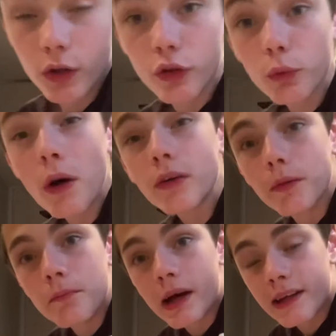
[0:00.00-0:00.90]
You're
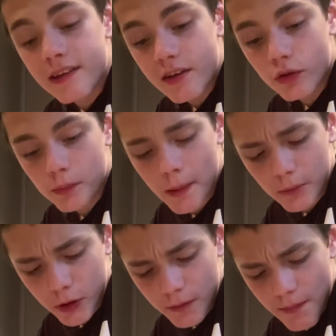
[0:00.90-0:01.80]
welcome by A Day to
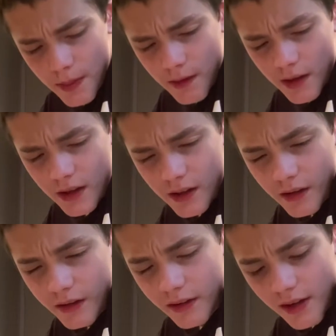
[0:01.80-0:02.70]
Remember.
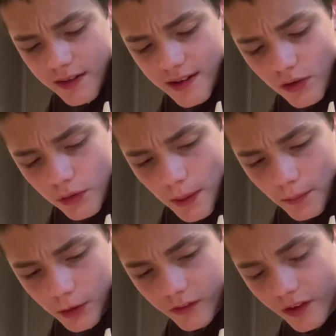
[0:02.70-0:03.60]
Uh, A Day to
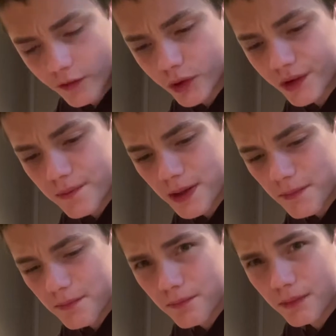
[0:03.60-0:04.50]
Remember have never really been
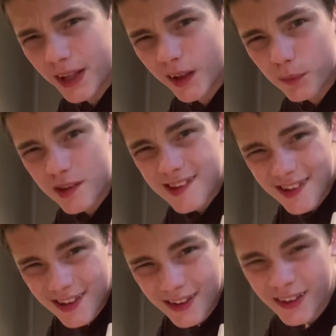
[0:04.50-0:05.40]
a, my cup of
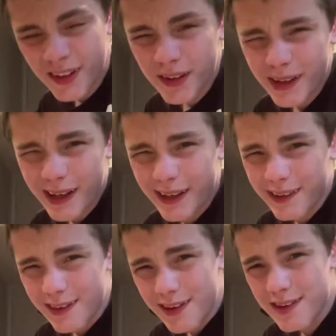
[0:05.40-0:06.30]
tea,
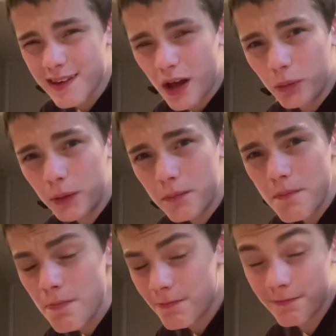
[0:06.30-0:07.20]
and this
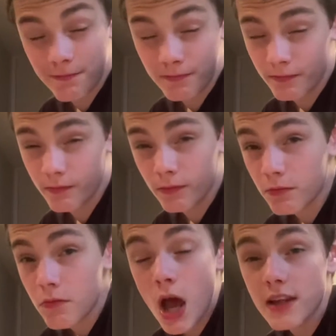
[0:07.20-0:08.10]
album,
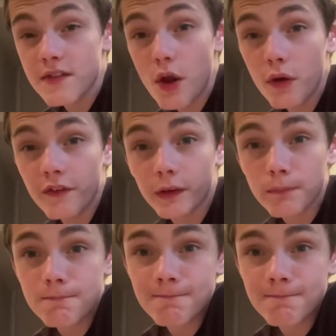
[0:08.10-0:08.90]
it's no different.